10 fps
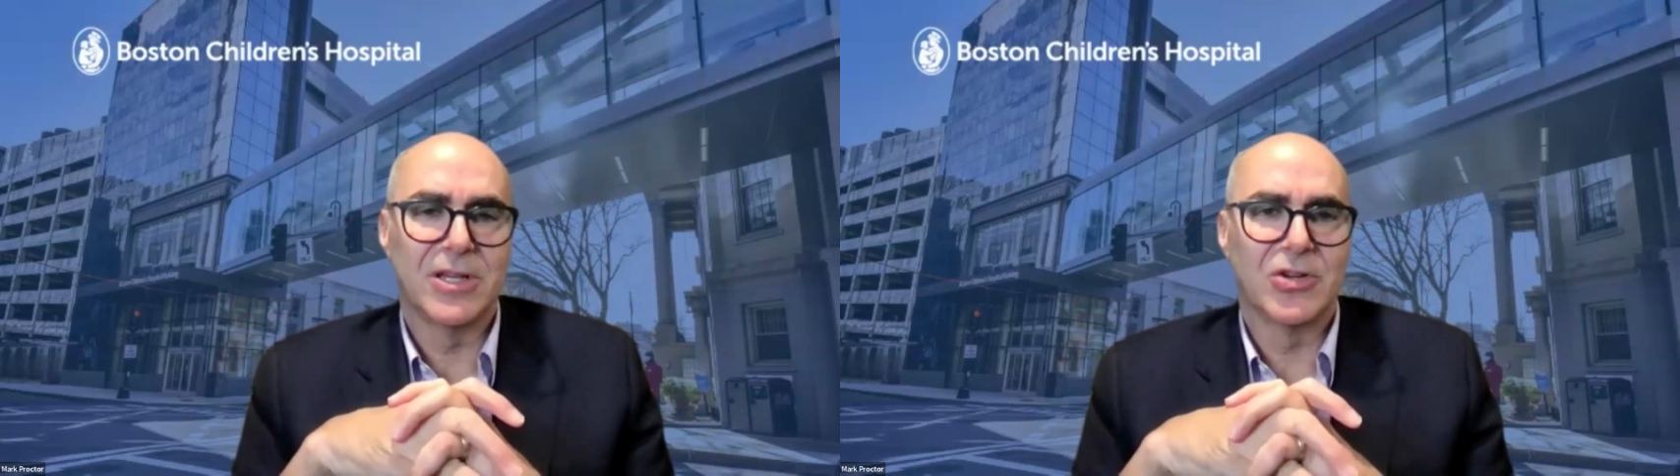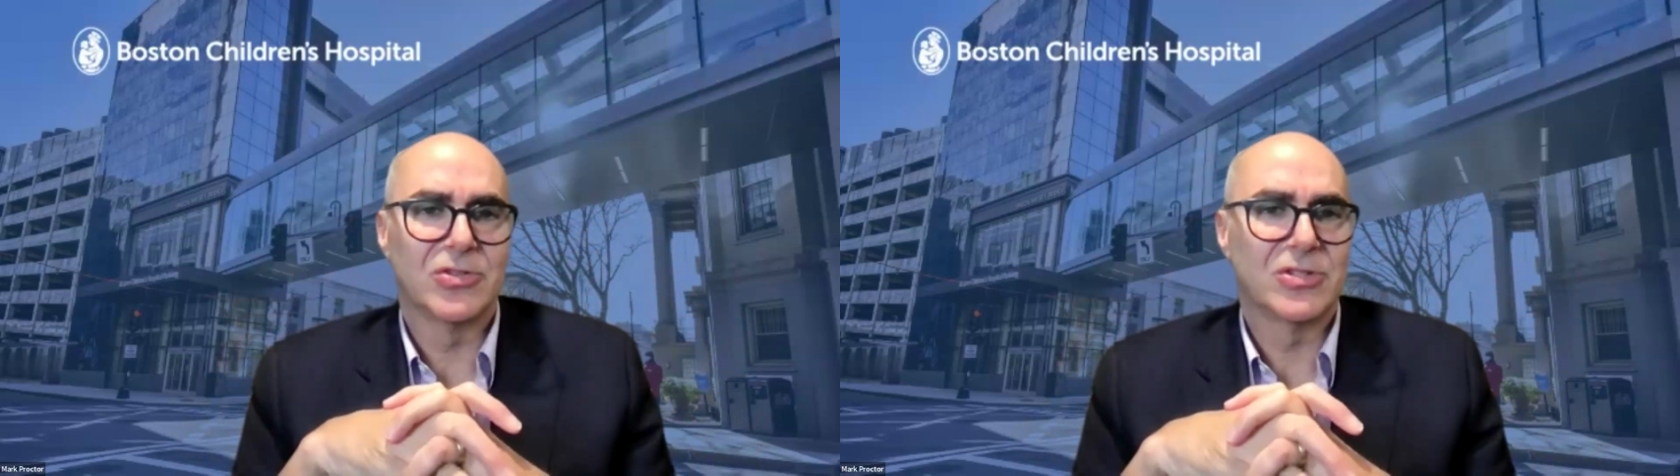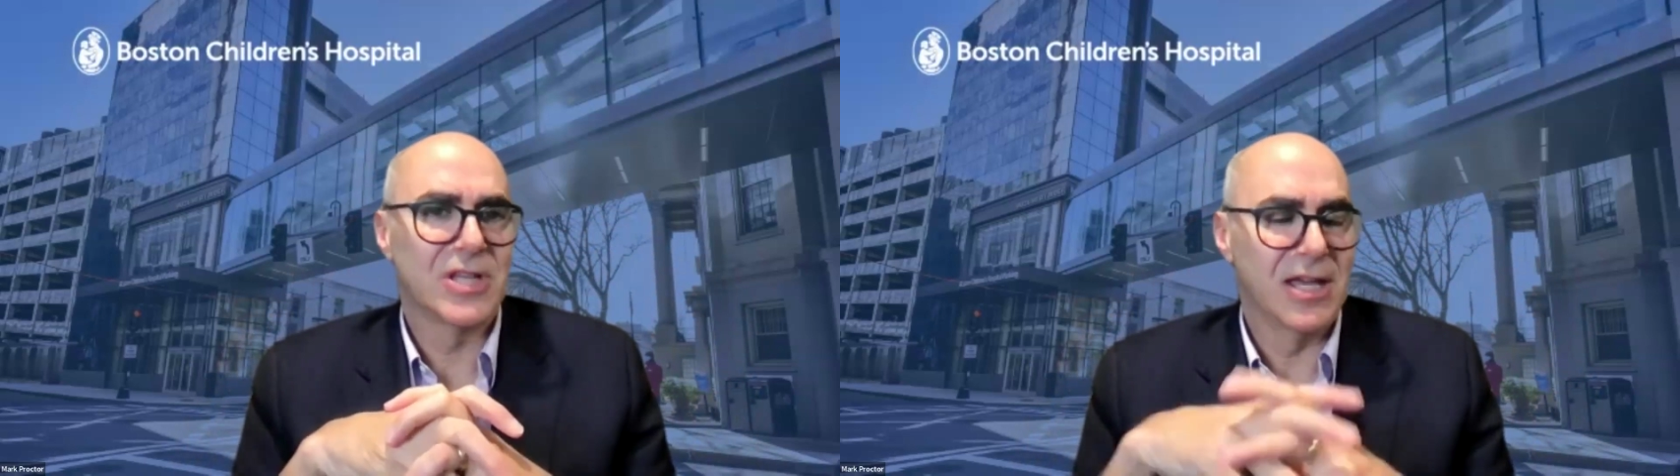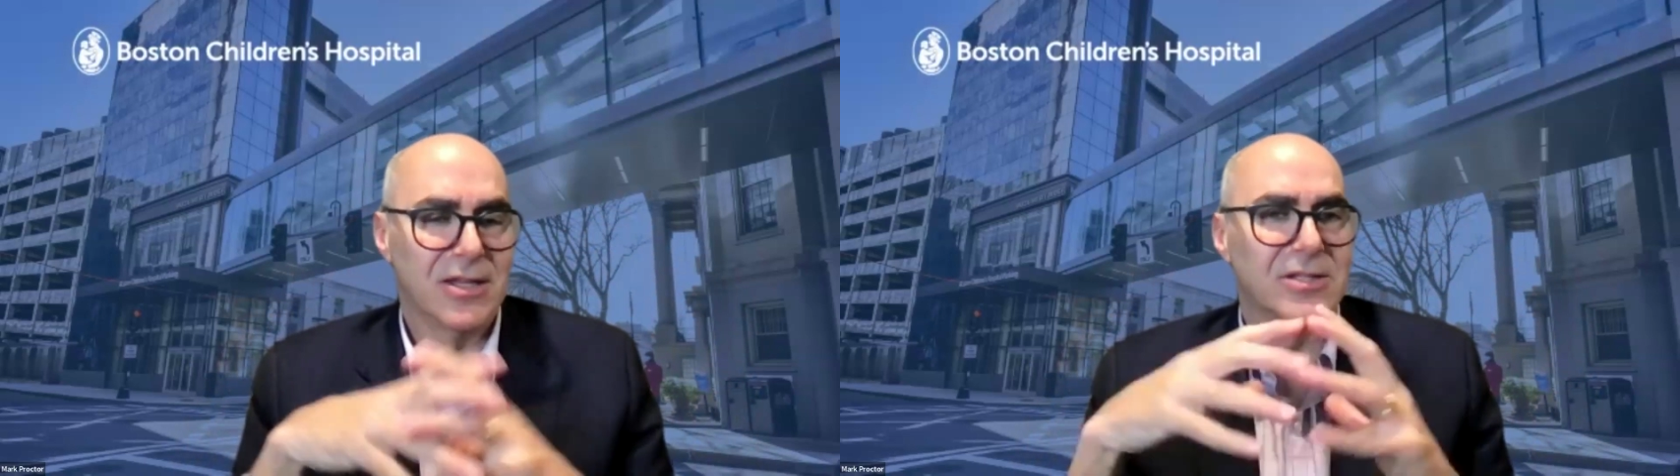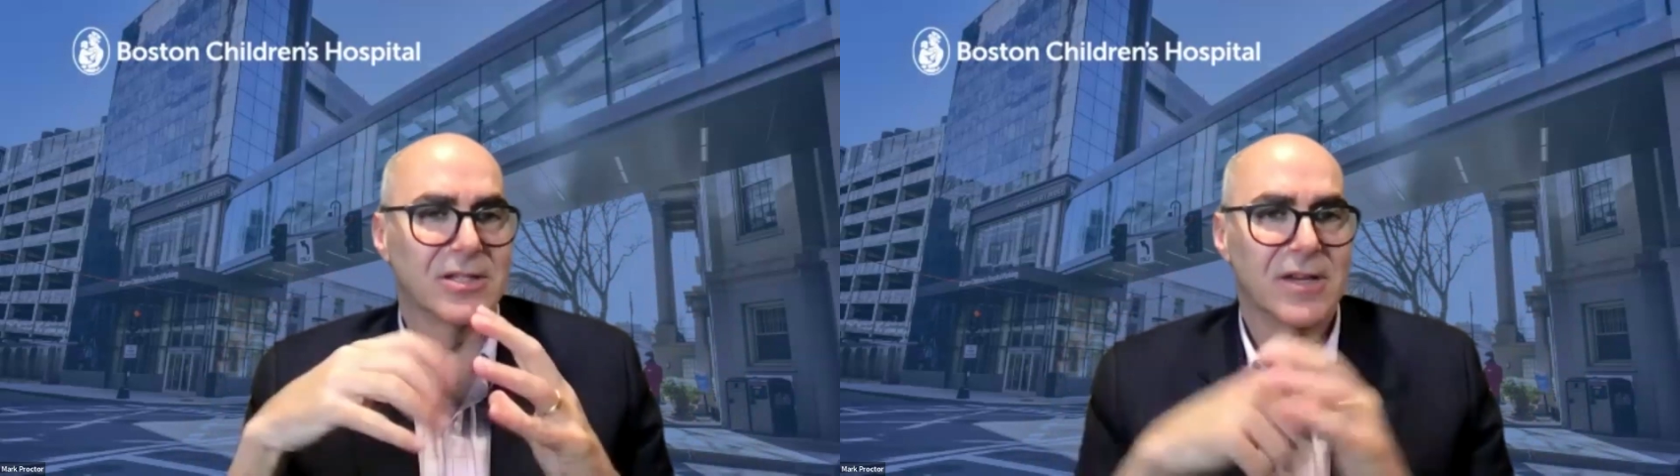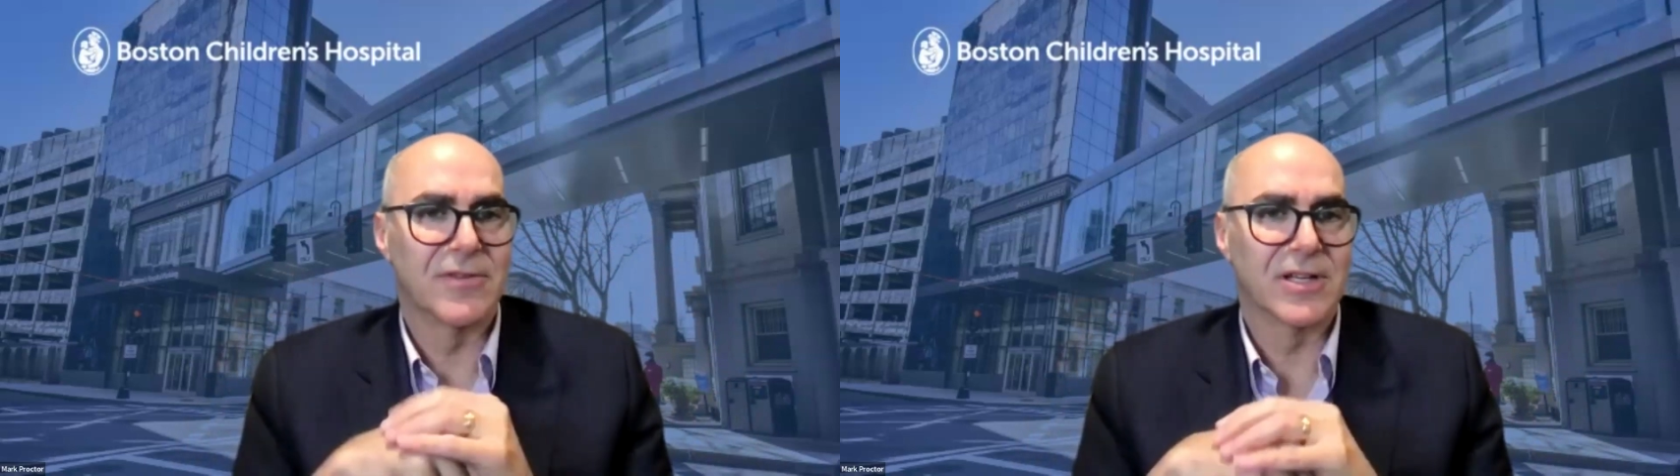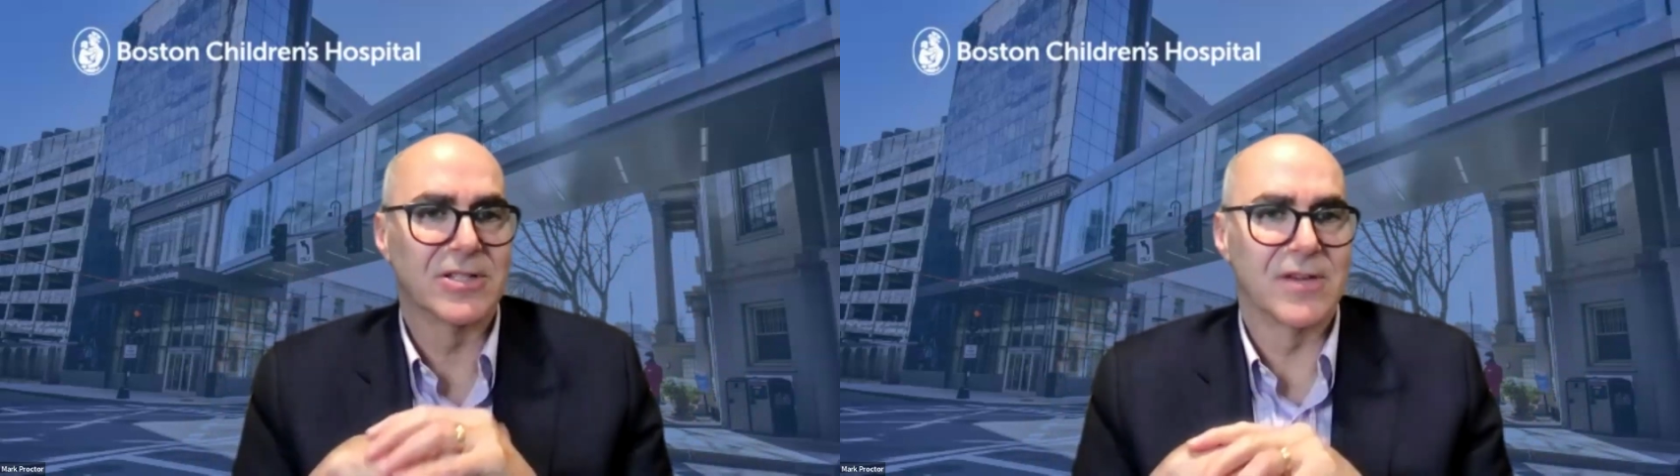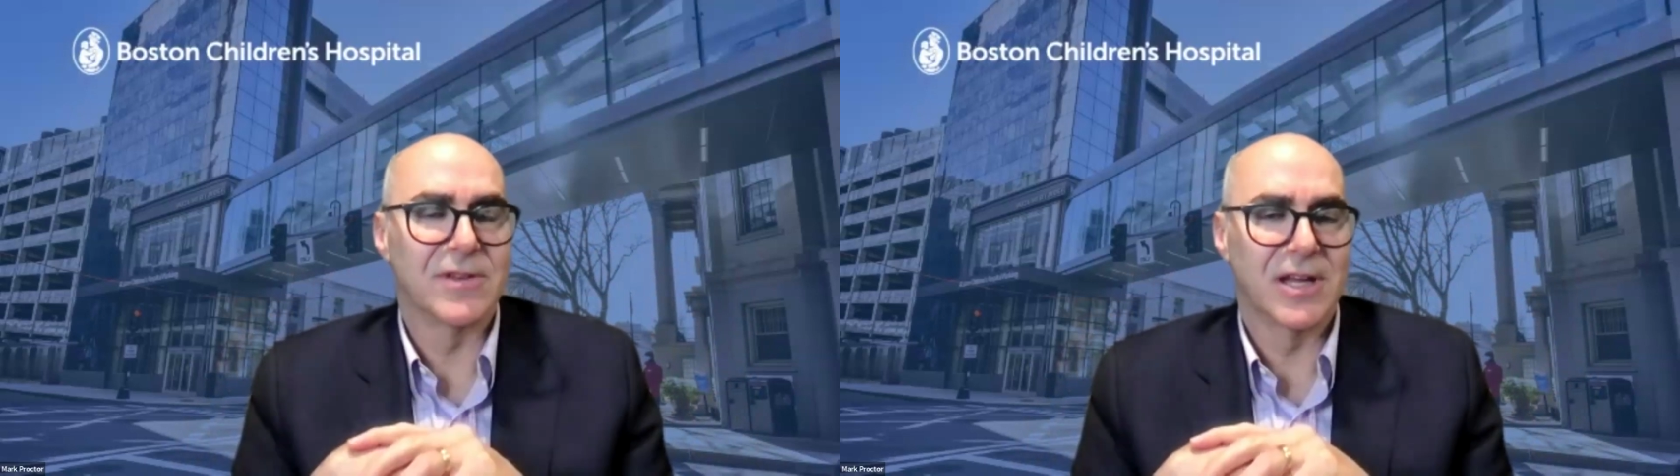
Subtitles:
understand the significance of it.